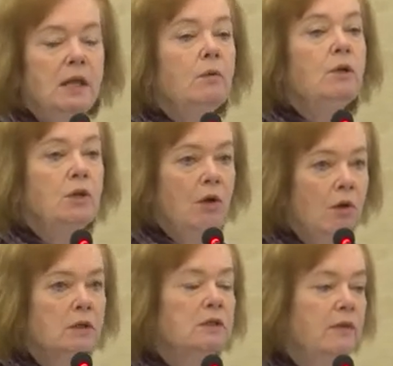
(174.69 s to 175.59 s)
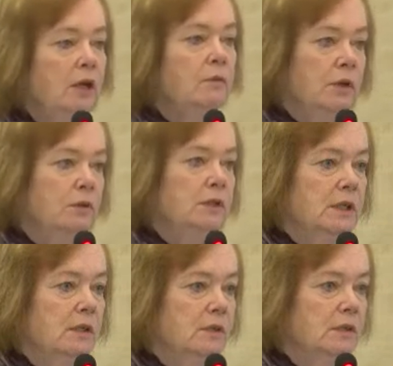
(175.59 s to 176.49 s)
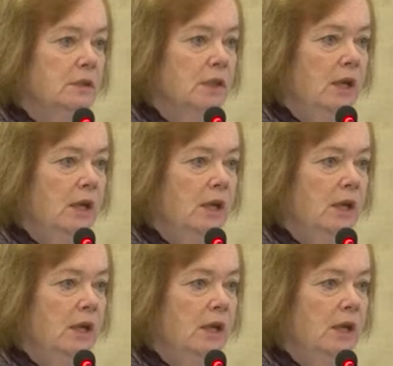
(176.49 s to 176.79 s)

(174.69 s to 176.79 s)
They will not develop those skills